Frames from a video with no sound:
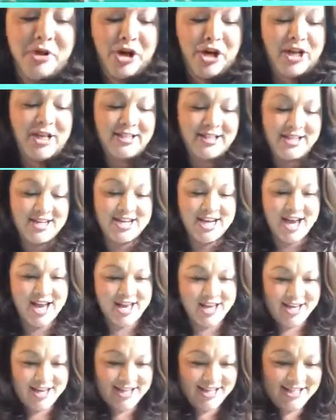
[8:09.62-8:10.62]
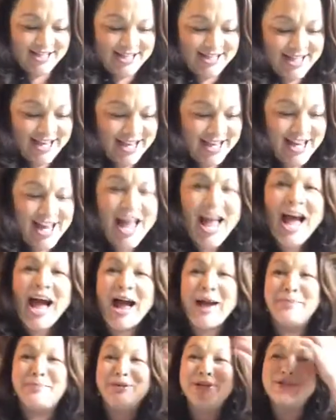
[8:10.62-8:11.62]
party tonight.
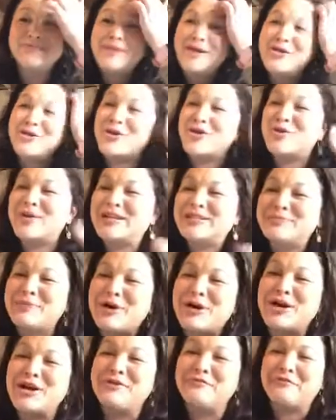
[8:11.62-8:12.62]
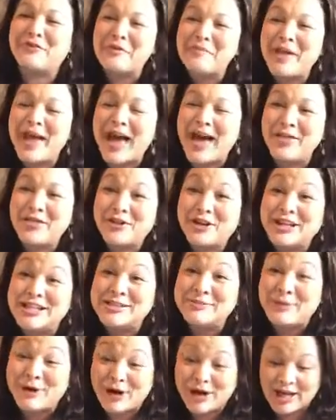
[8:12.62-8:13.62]
I booked my Norwex party from
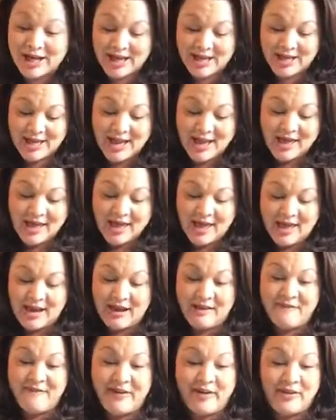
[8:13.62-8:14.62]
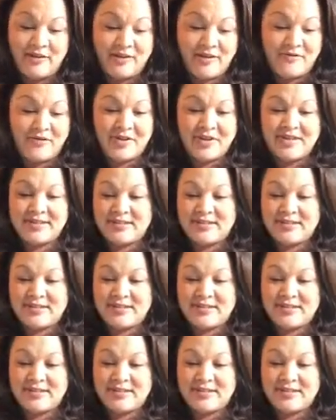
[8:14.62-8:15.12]
Catherine's party, and I fell in love with the